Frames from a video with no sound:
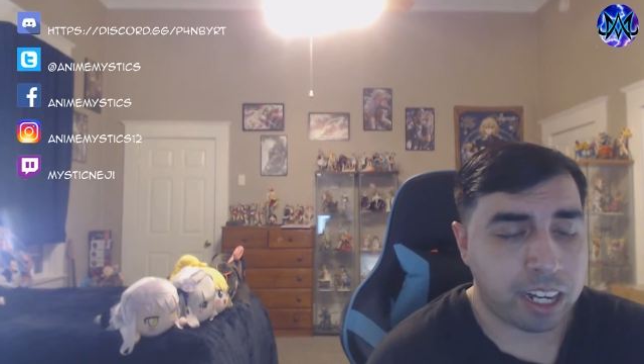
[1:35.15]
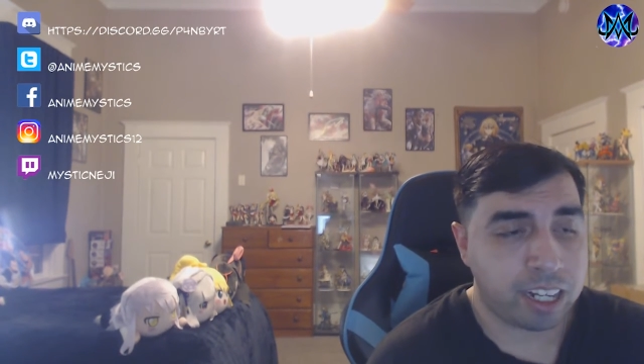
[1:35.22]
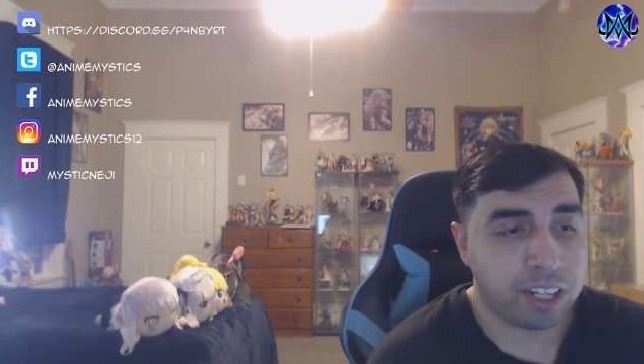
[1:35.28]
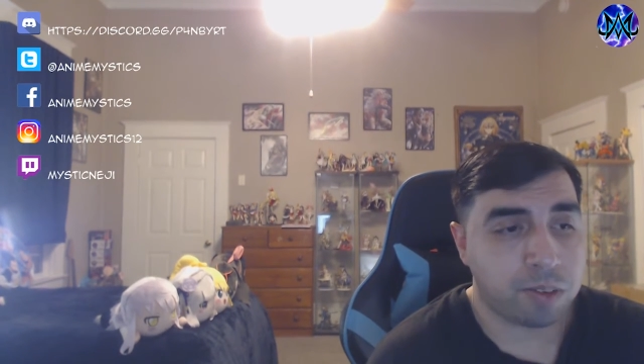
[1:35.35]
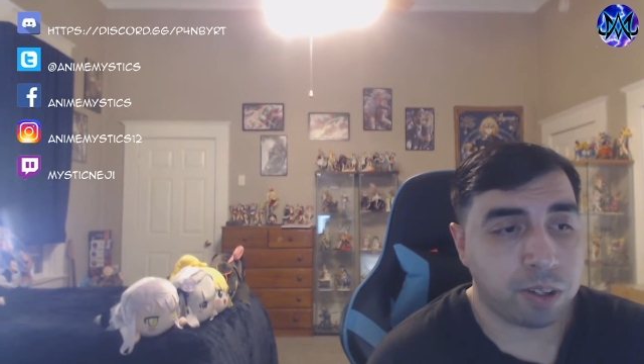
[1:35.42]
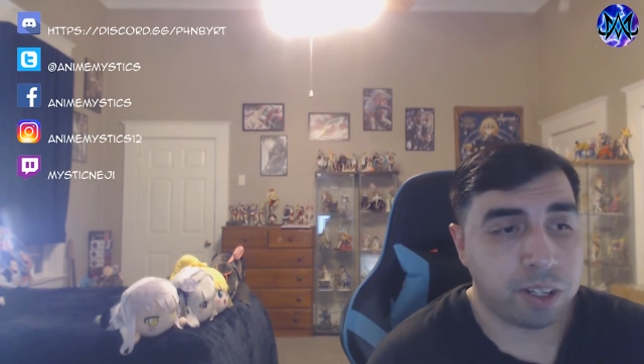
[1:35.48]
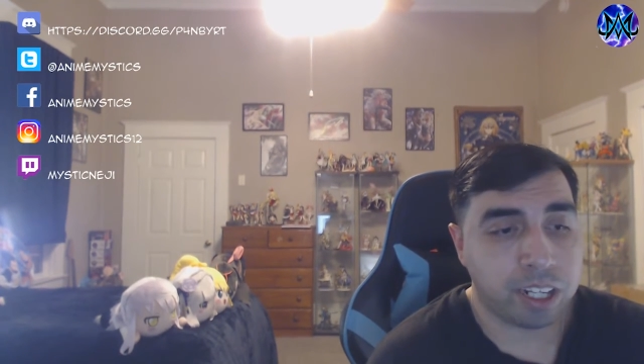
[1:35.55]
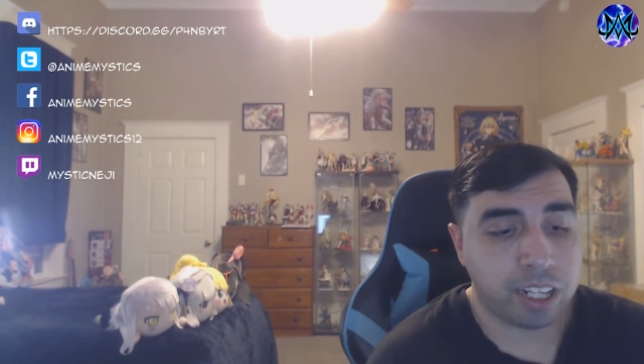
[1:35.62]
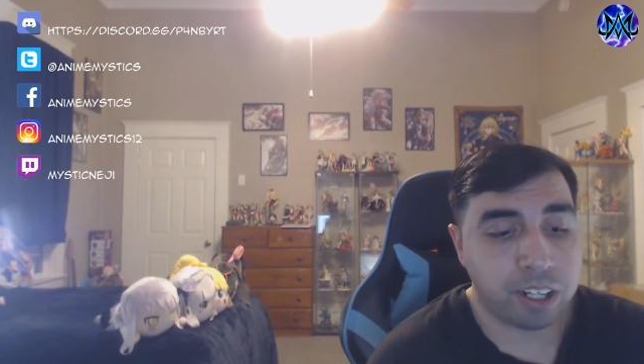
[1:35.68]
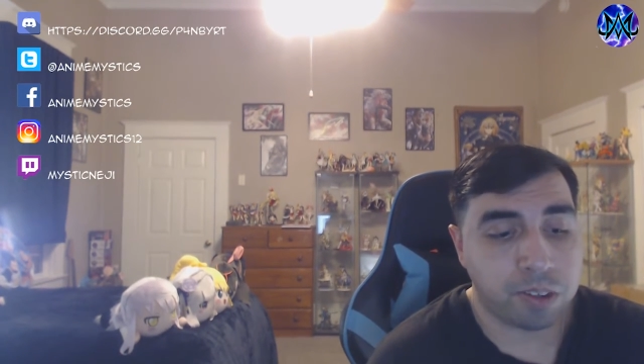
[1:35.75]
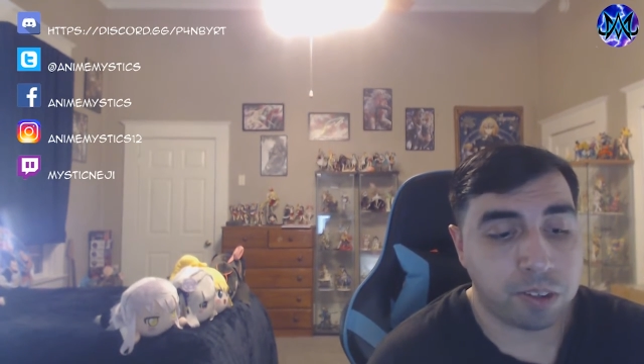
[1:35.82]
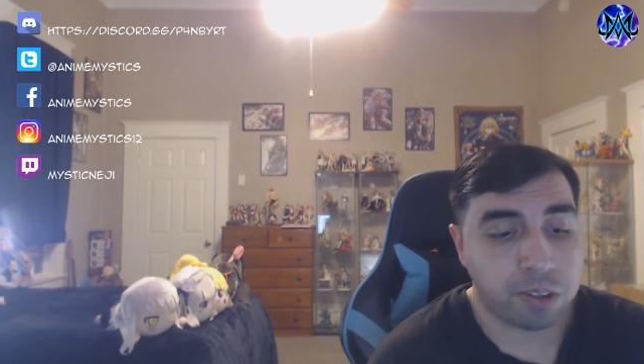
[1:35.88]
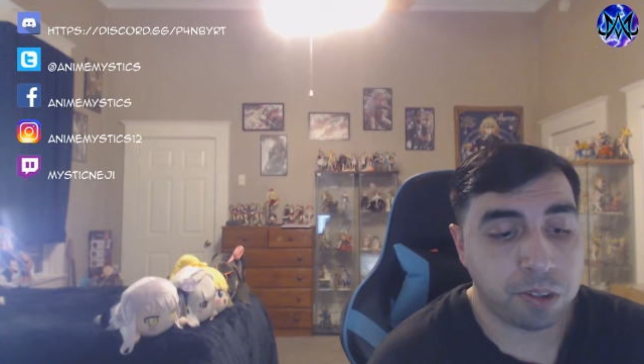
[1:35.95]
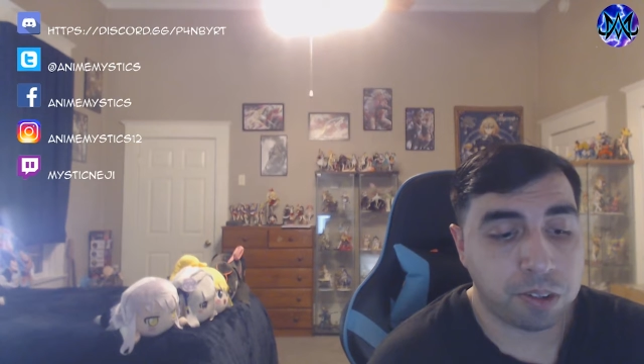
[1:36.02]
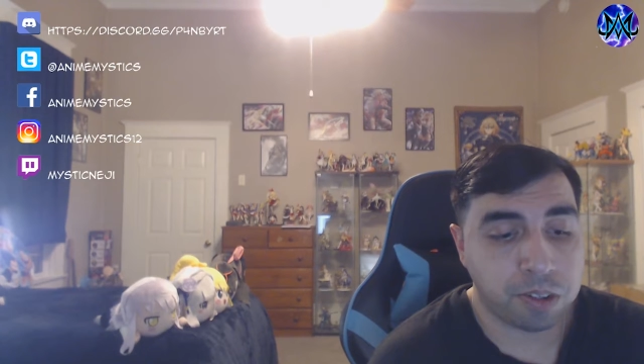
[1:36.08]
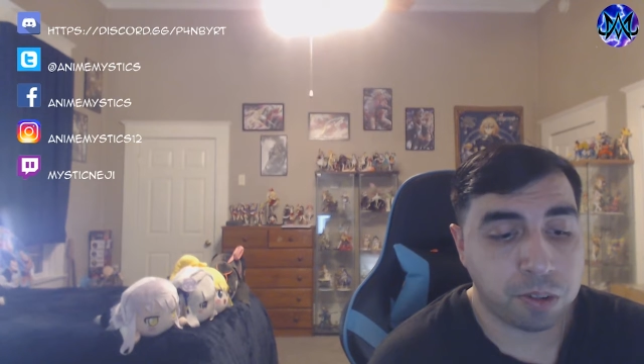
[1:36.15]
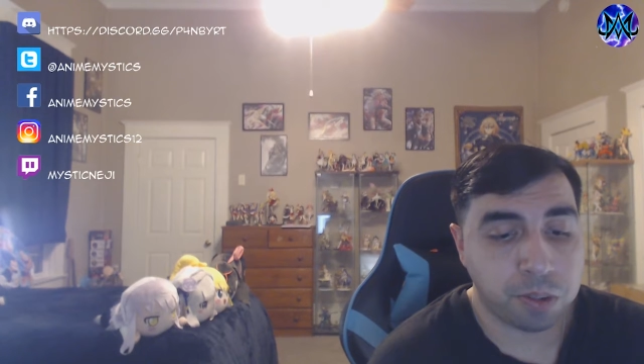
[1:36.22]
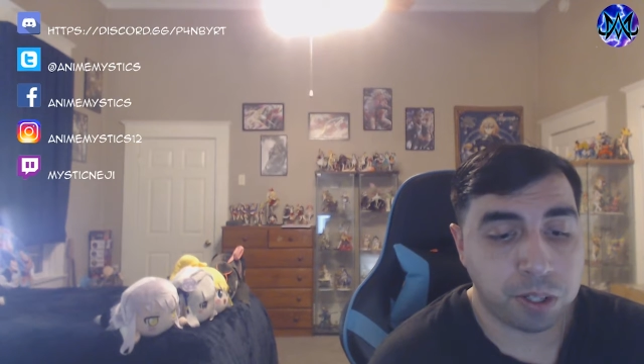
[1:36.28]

guess we're going to get introduced to a